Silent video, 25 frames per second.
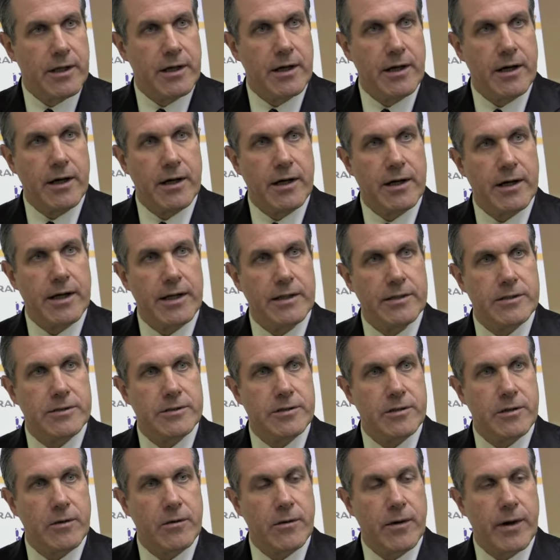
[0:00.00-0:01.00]
And
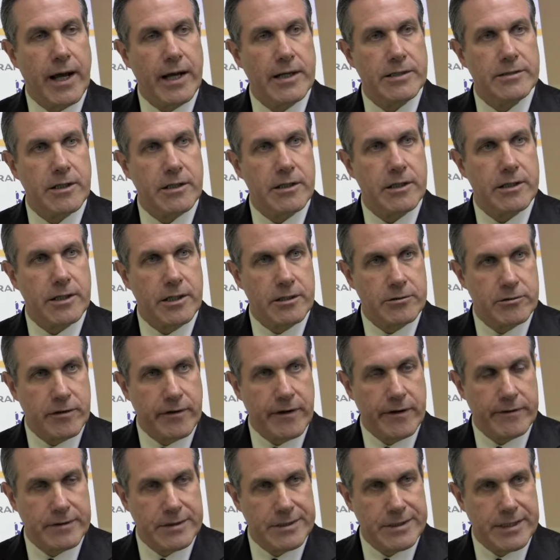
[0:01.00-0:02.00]
so as other
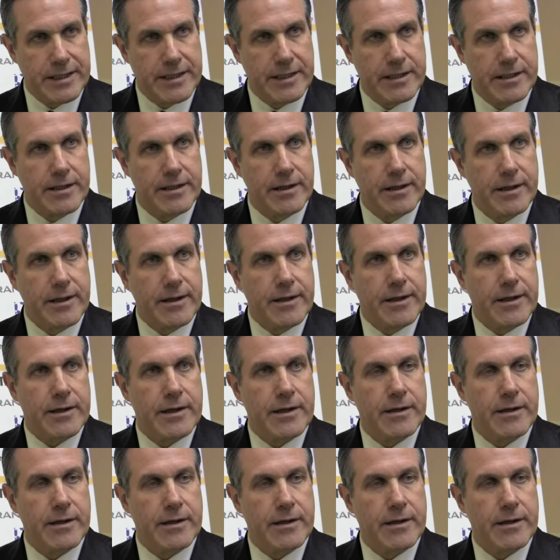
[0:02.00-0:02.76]
countries have seen